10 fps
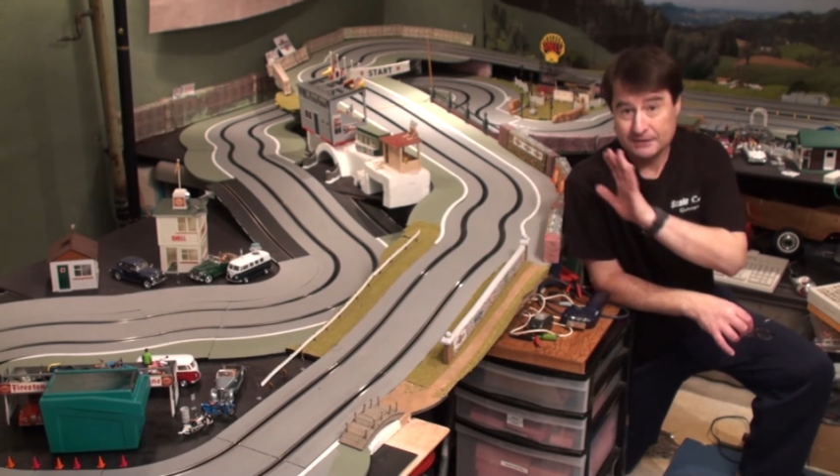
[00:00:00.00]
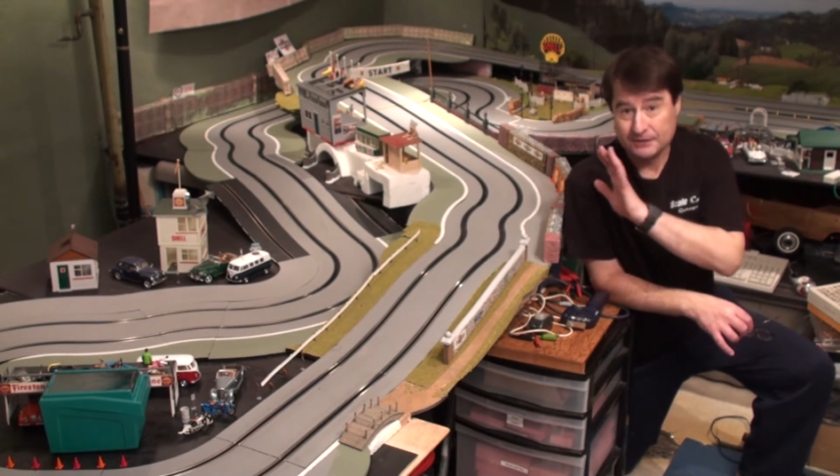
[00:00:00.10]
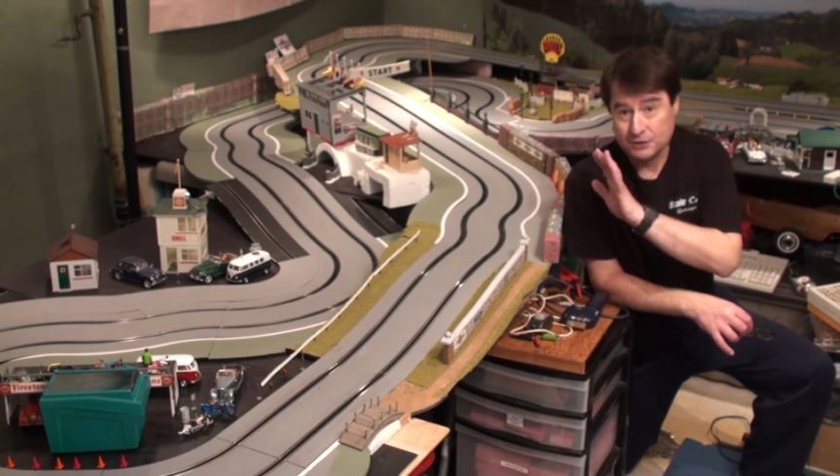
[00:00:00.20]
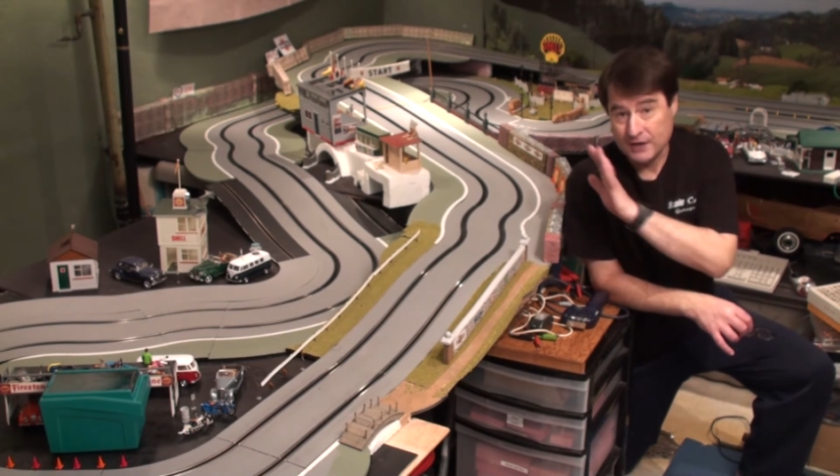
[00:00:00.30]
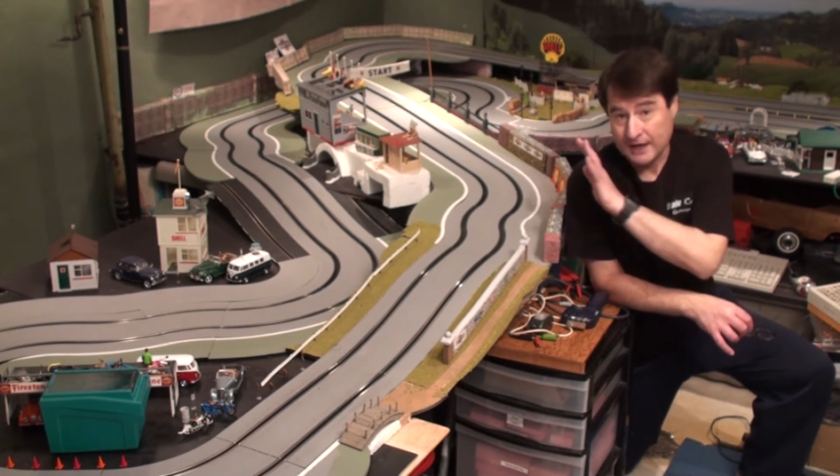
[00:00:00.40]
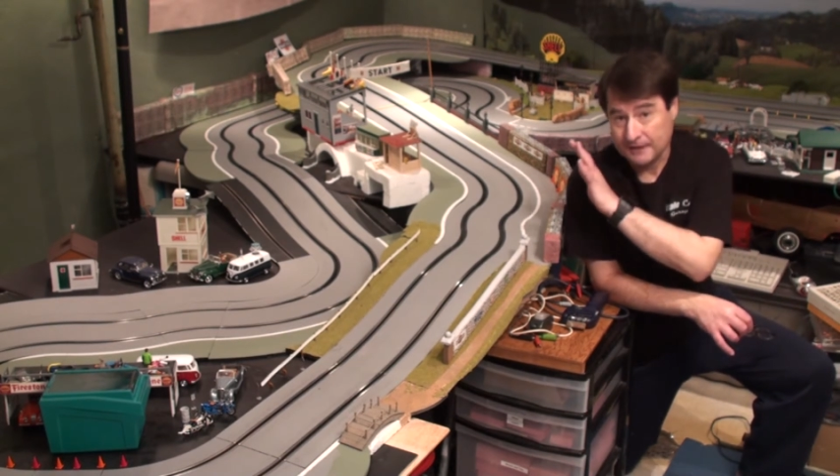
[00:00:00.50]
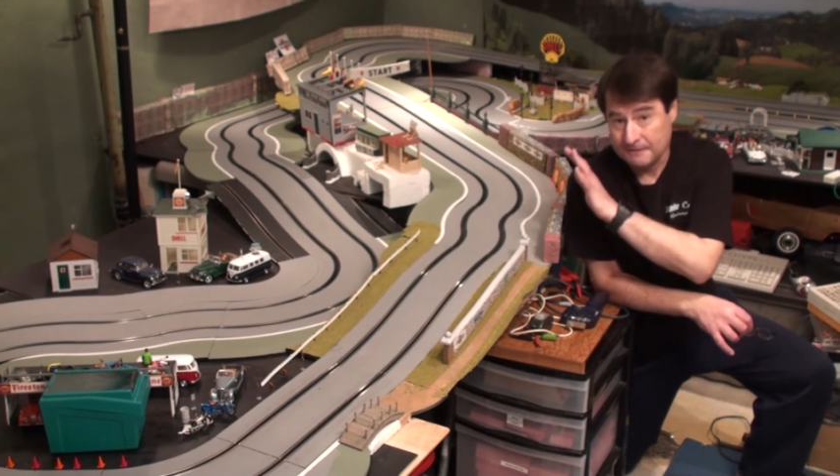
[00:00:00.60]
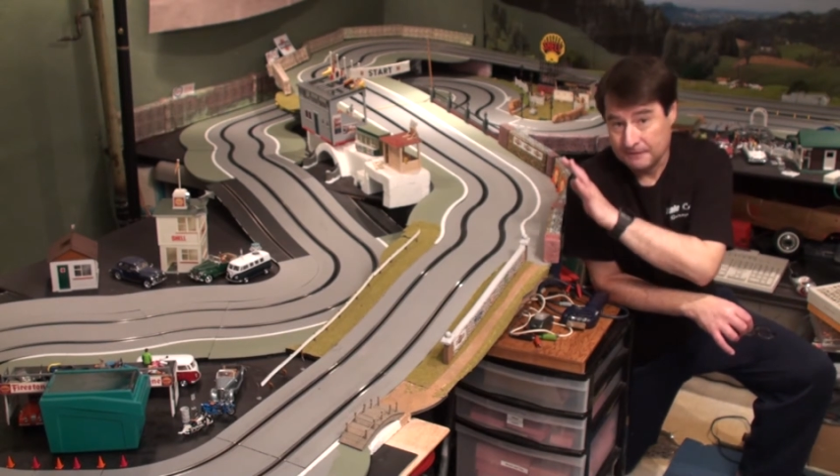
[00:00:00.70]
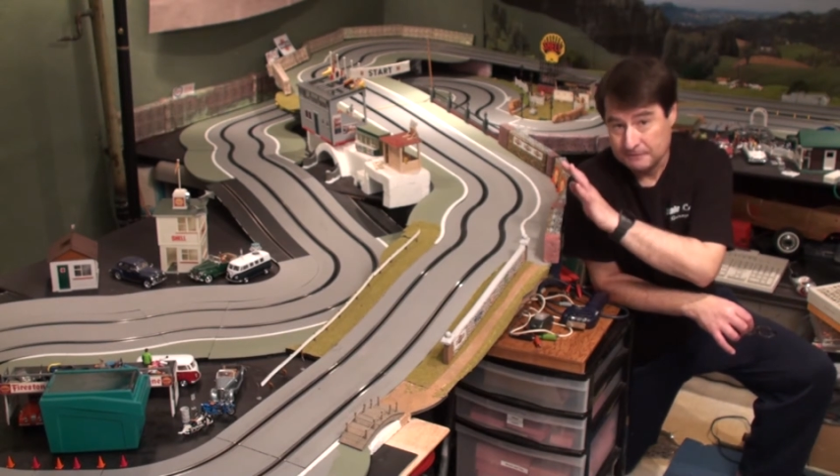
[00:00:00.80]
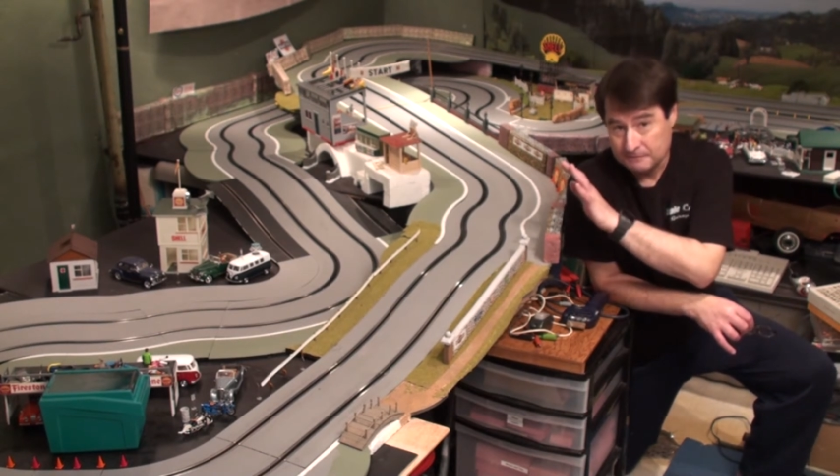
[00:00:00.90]
the track
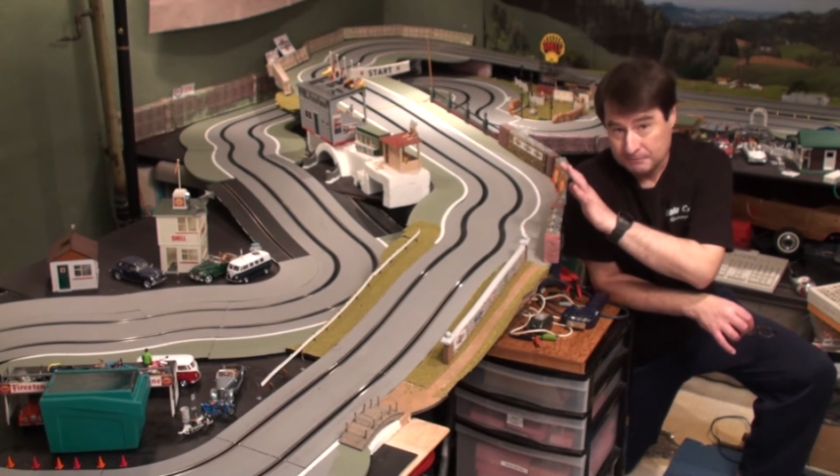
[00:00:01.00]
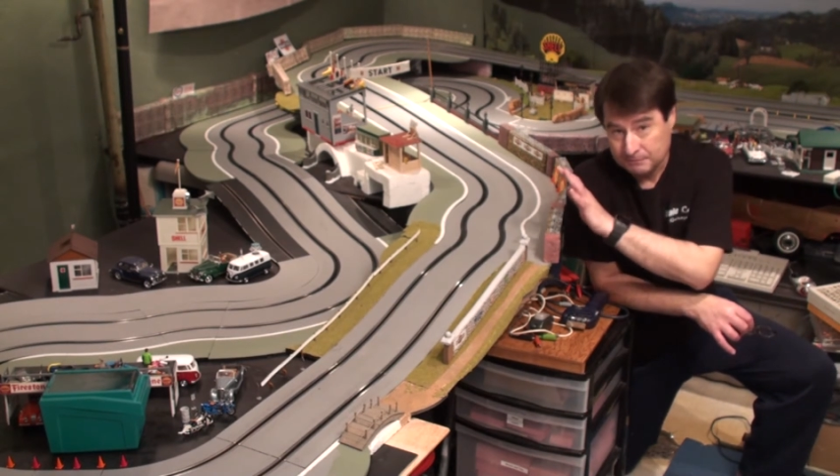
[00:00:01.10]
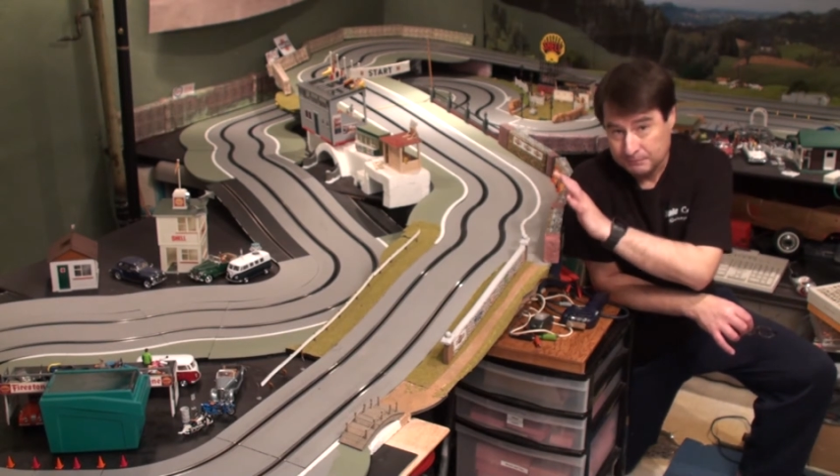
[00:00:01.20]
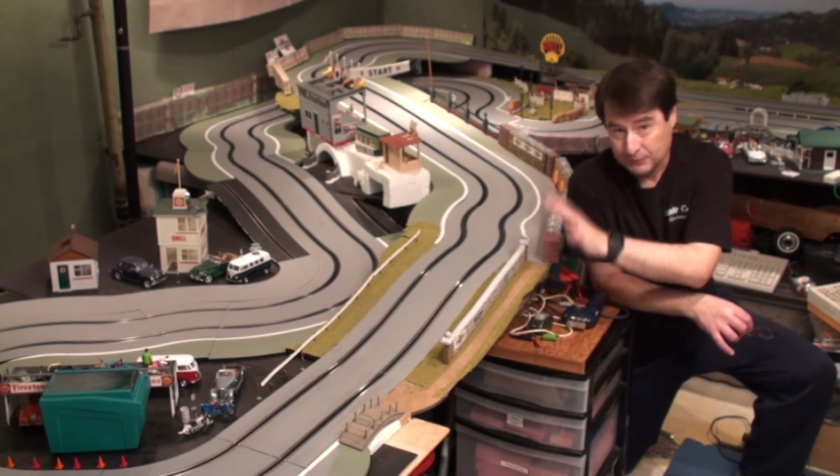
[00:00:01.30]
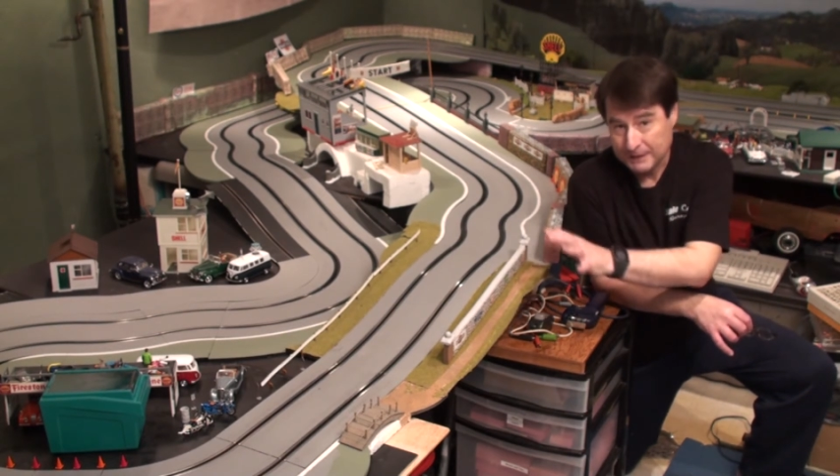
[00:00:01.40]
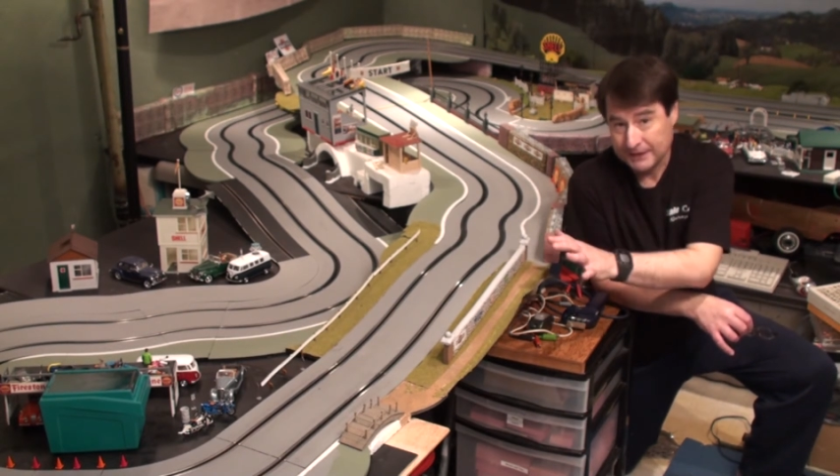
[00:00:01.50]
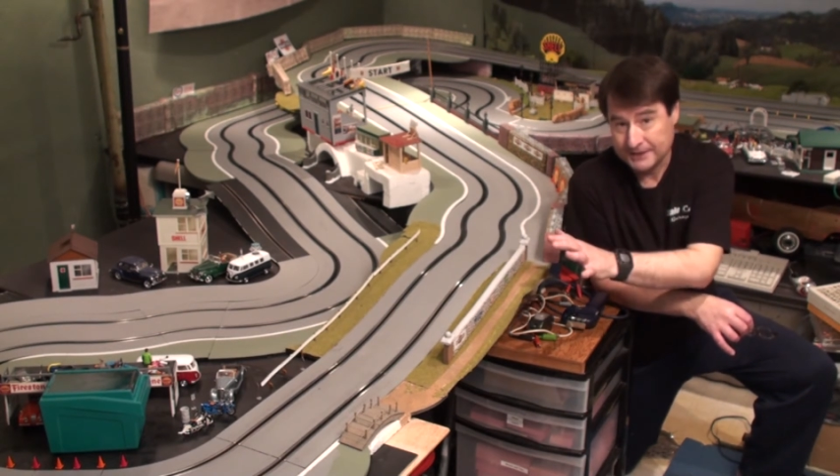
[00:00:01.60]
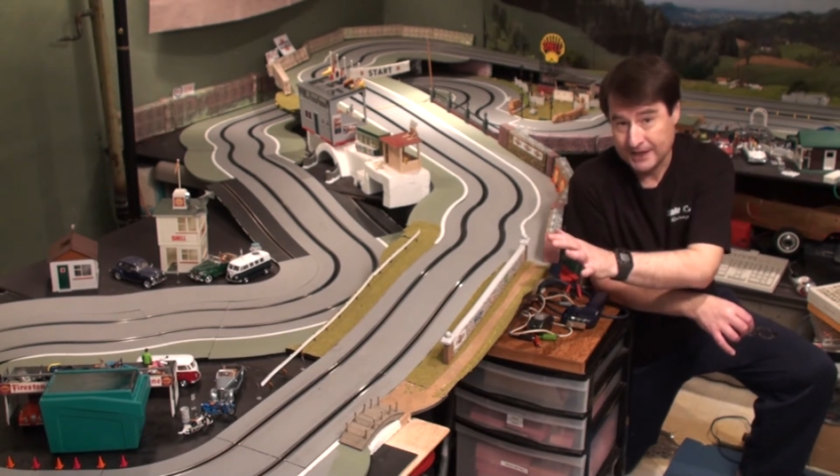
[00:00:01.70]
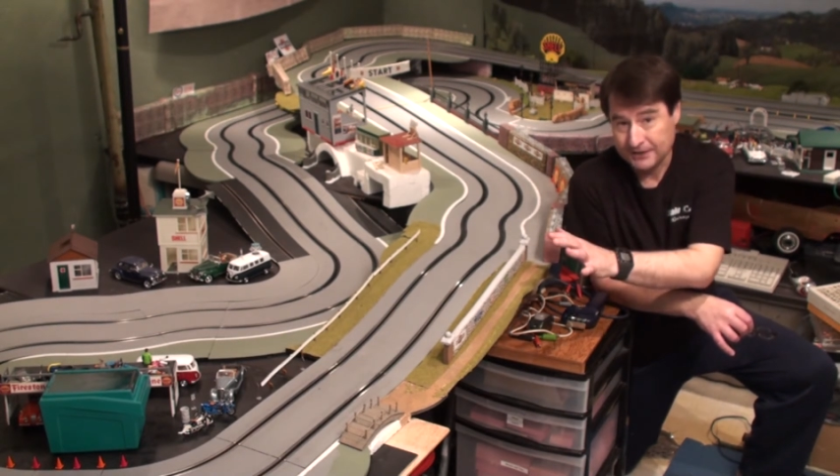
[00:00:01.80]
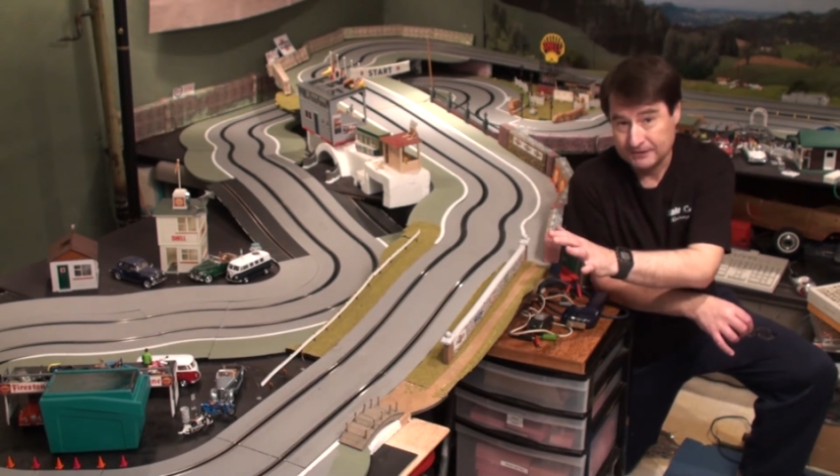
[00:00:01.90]
put back
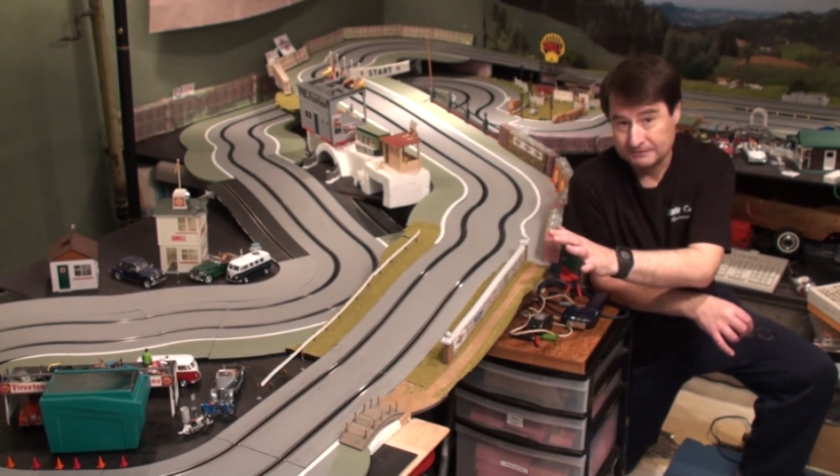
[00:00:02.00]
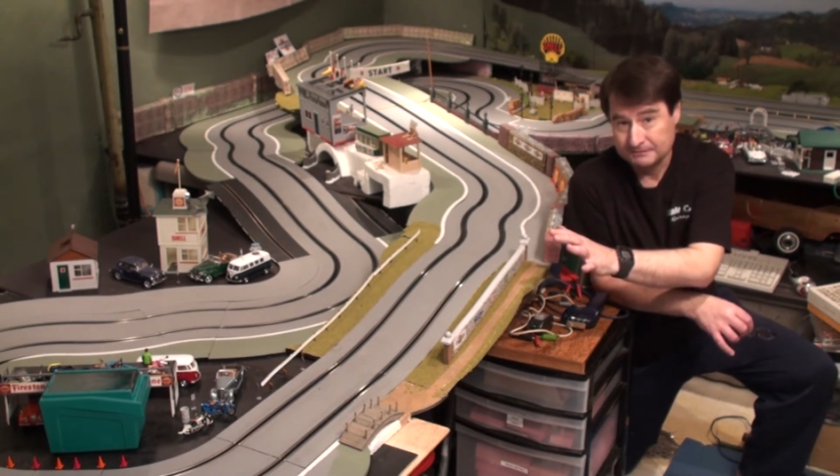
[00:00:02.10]
together,